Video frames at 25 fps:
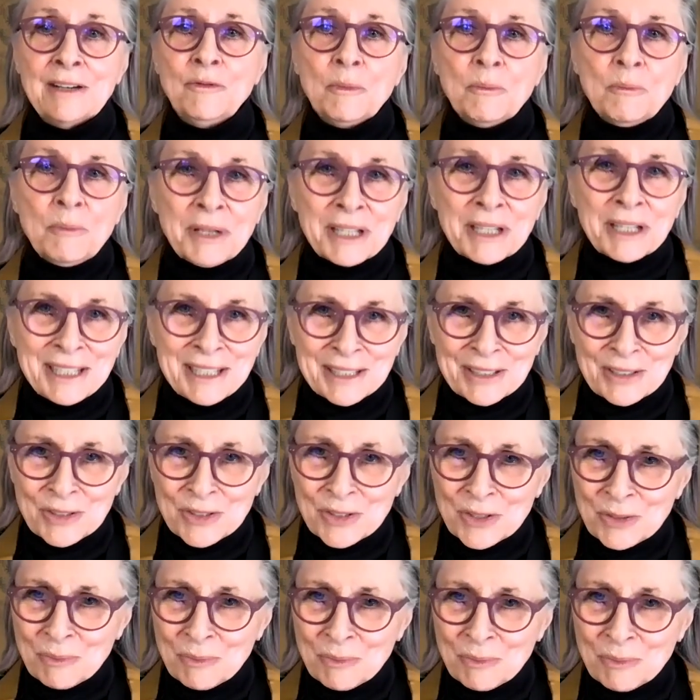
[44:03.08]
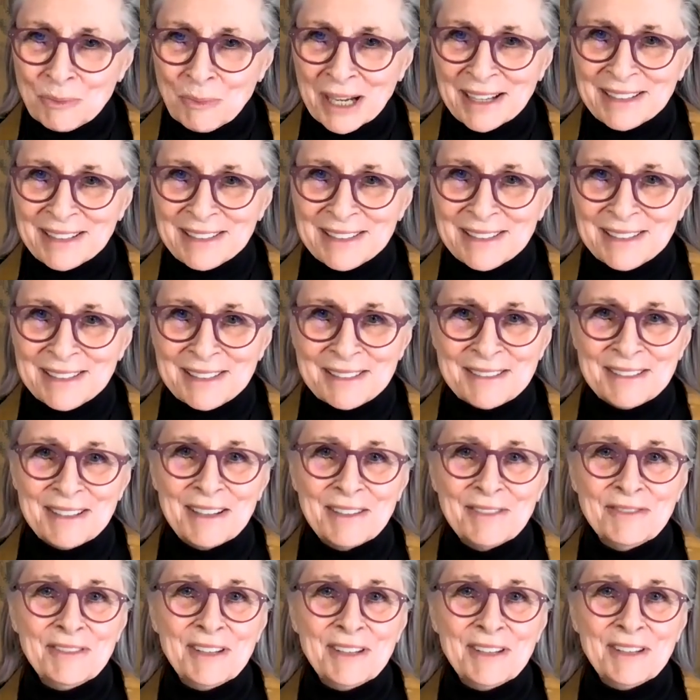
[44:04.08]
of beginner's mind,
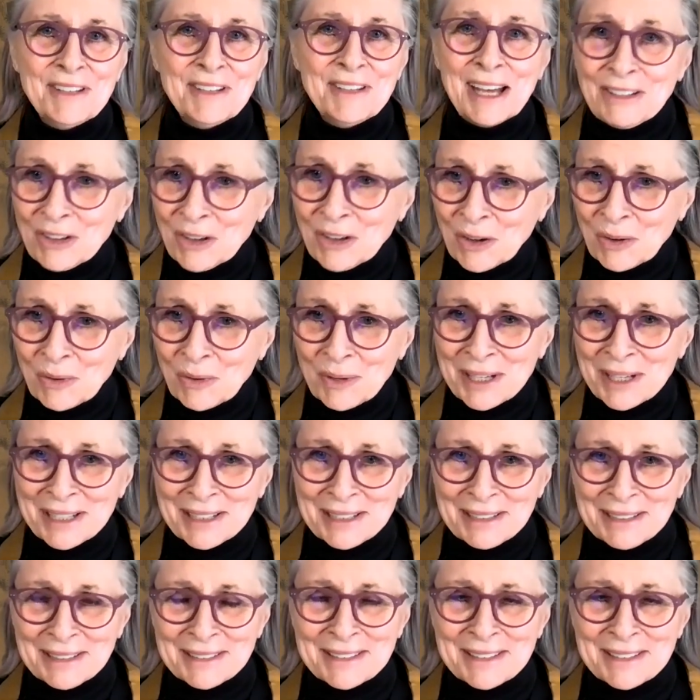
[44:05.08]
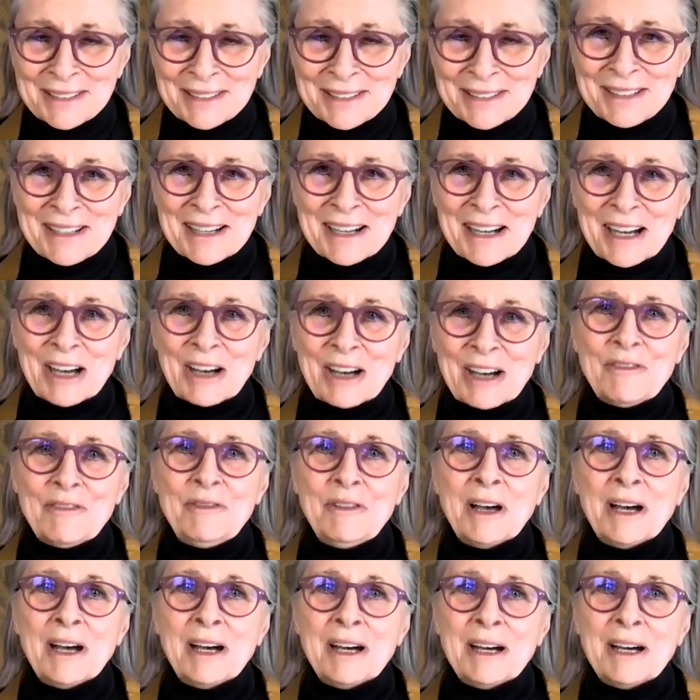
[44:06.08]
of not knowing,
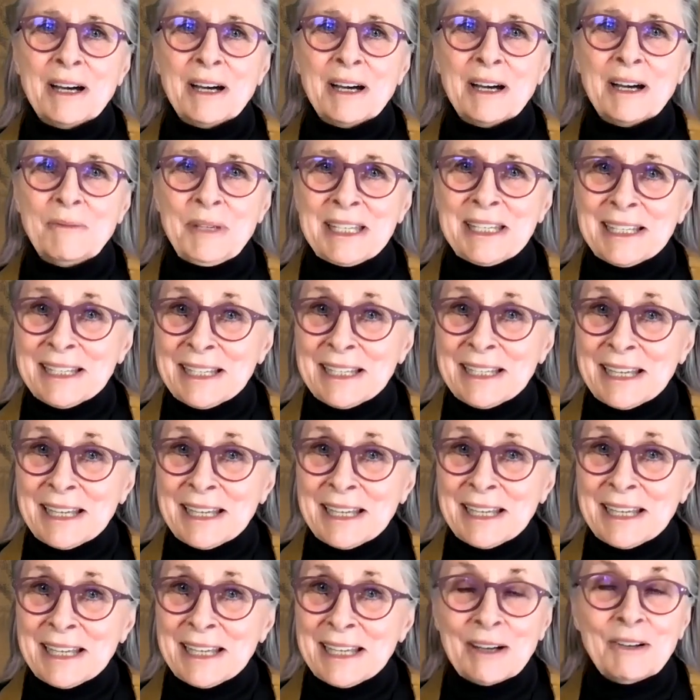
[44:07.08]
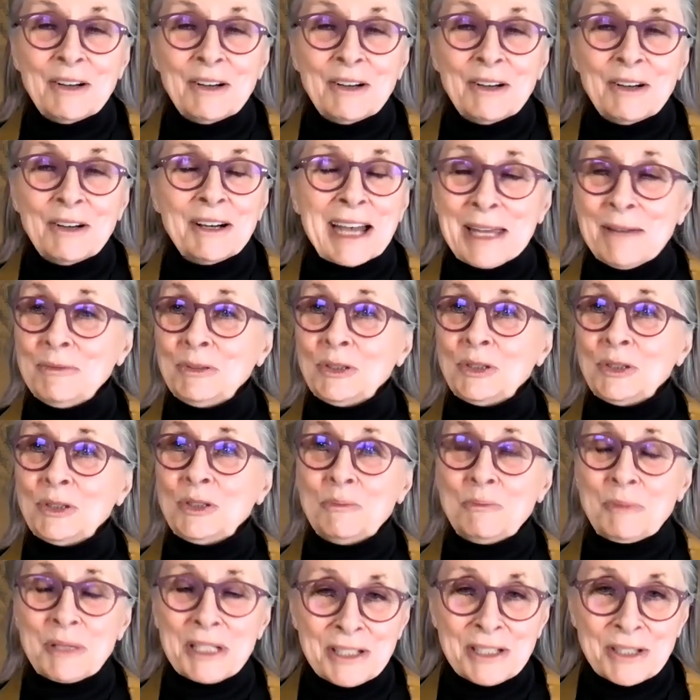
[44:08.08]
of being able
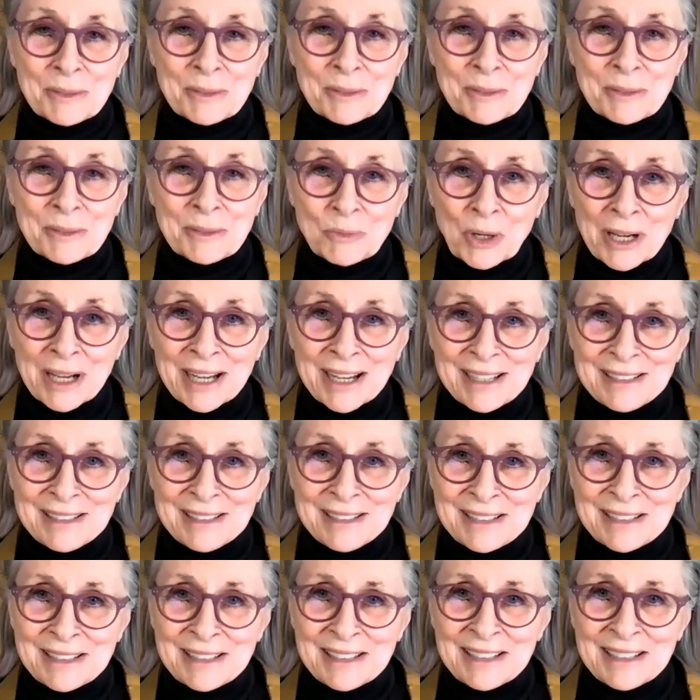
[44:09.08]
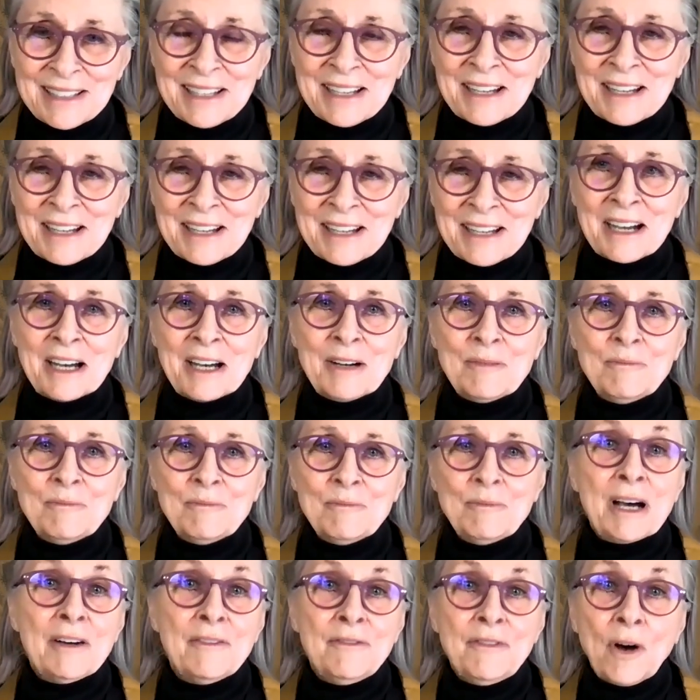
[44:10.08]
to be surprised,
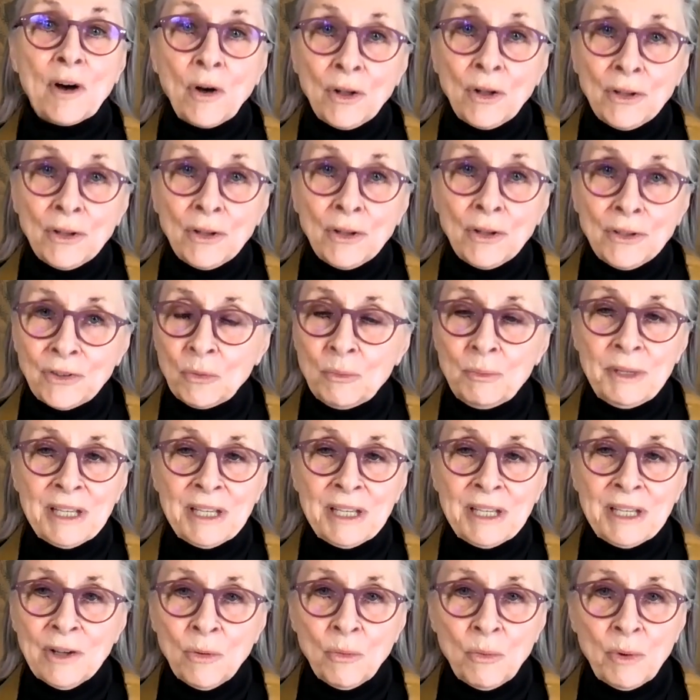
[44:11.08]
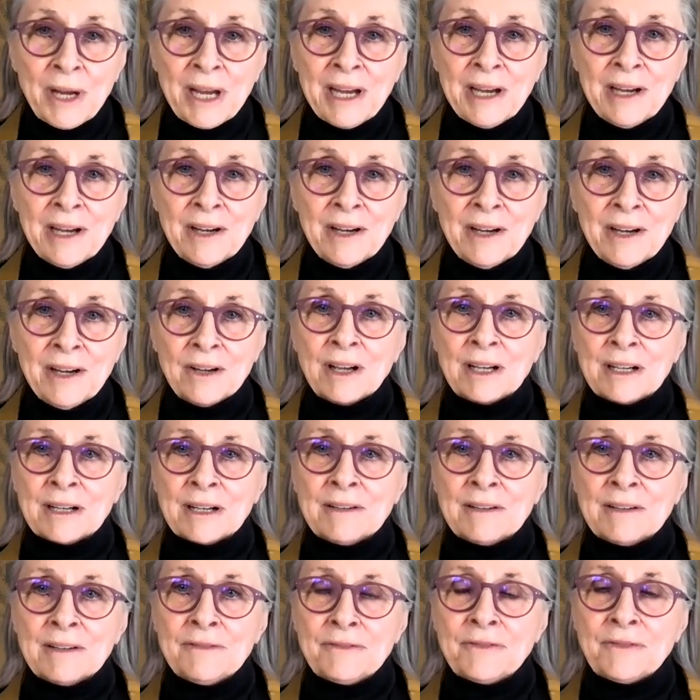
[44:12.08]
of also being aware
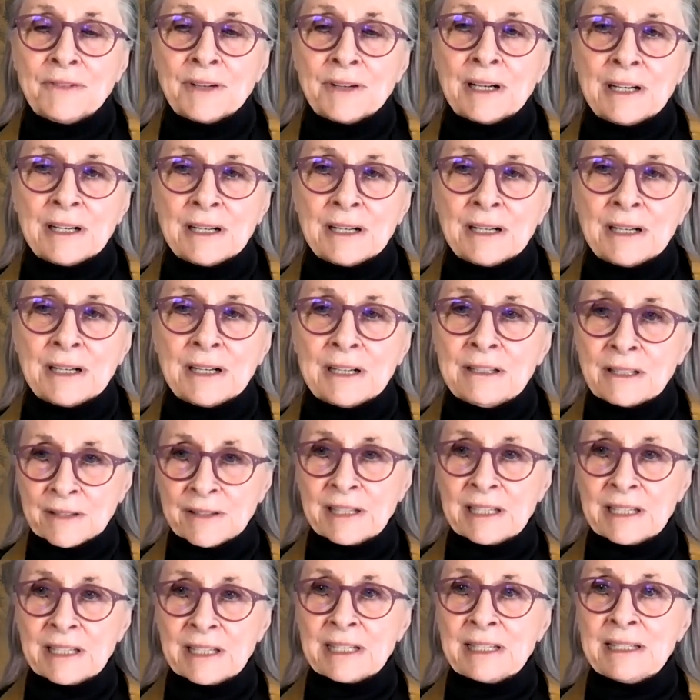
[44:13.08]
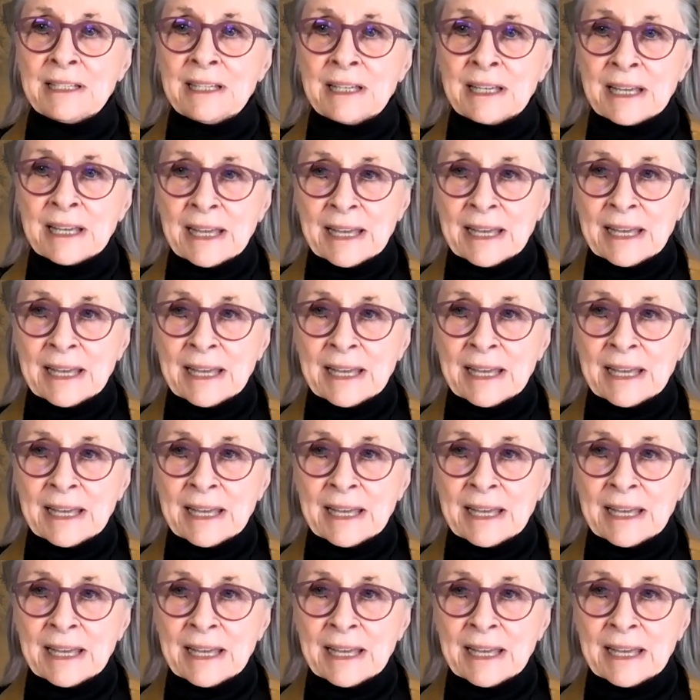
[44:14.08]
of the